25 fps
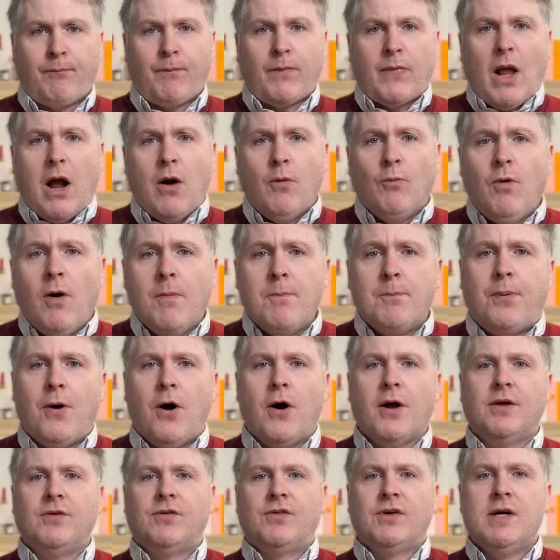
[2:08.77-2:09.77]
At one
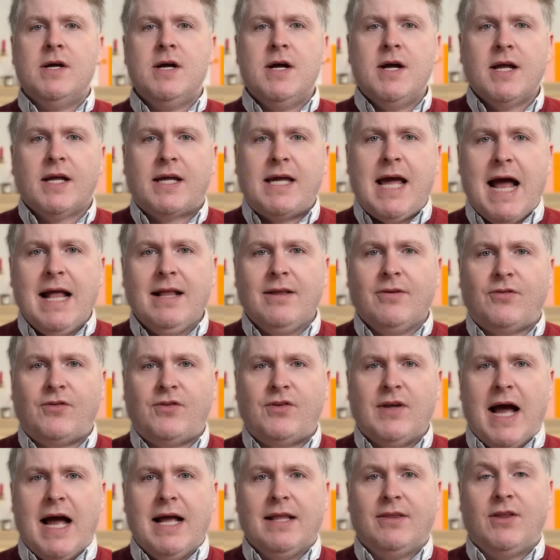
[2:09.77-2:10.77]
point, Kent
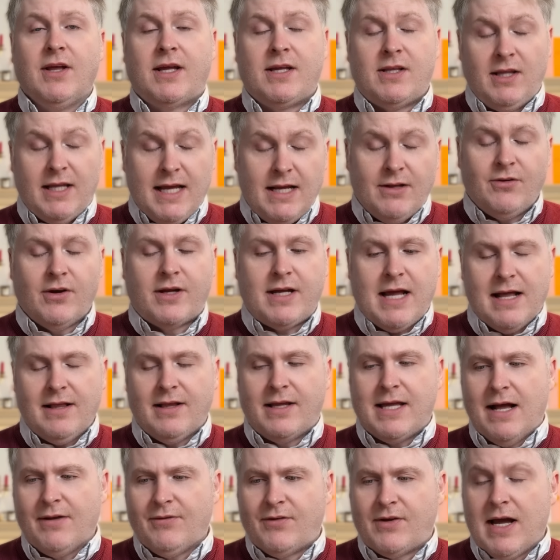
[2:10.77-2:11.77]
said, the leader of Kent
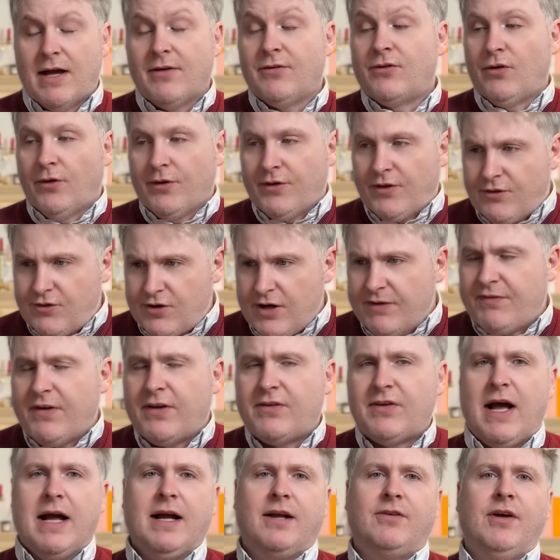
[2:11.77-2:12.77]
County Council, sorry, the chief
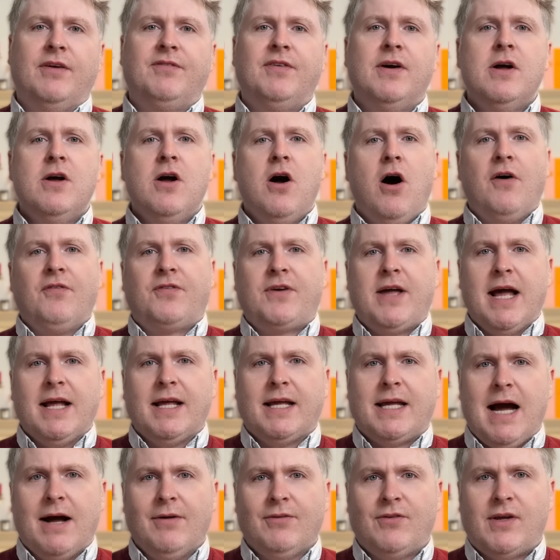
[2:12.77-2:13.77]
executive of Kent
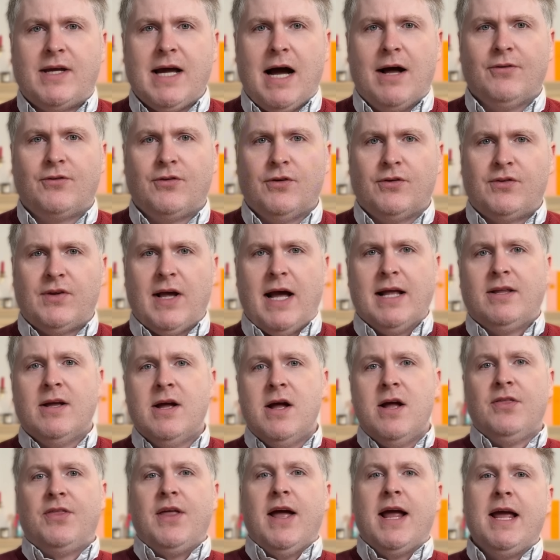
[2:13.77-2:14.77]
County Council said
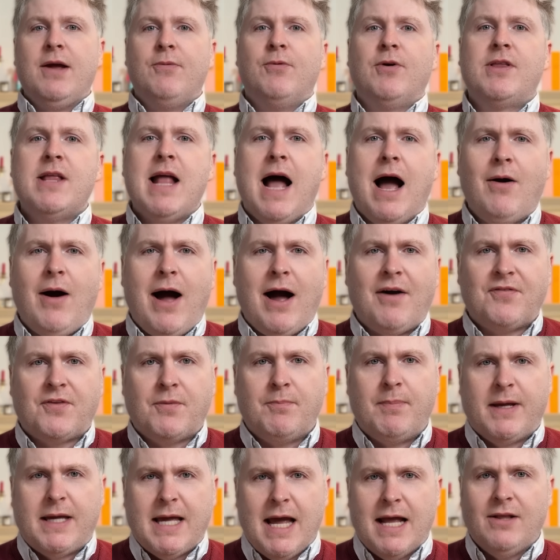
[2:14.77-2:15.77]
that he would now have to
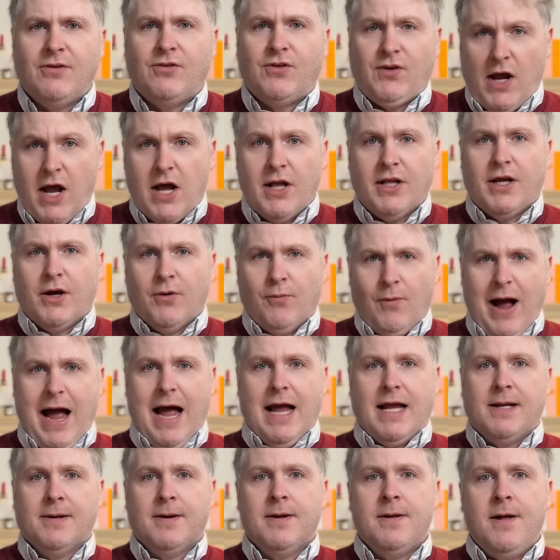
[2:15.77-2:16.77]
begin turning
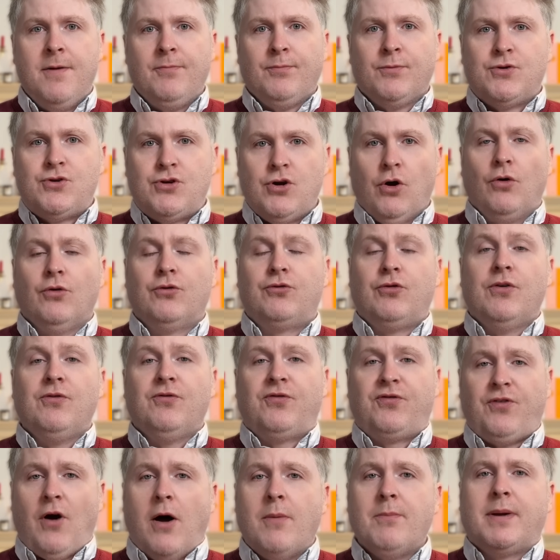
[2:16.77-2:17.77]
away children
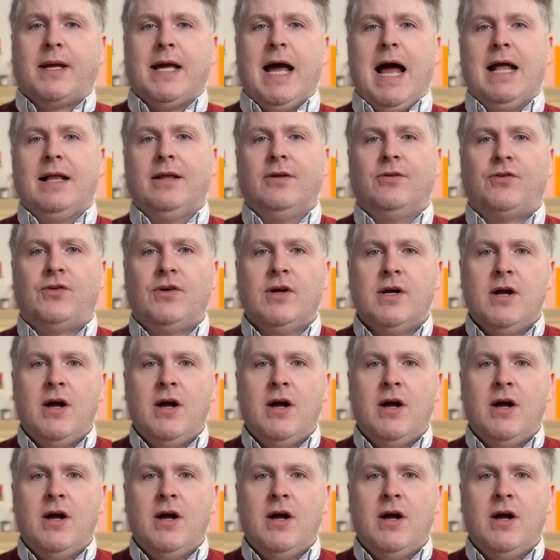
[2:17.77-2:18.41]
from Kent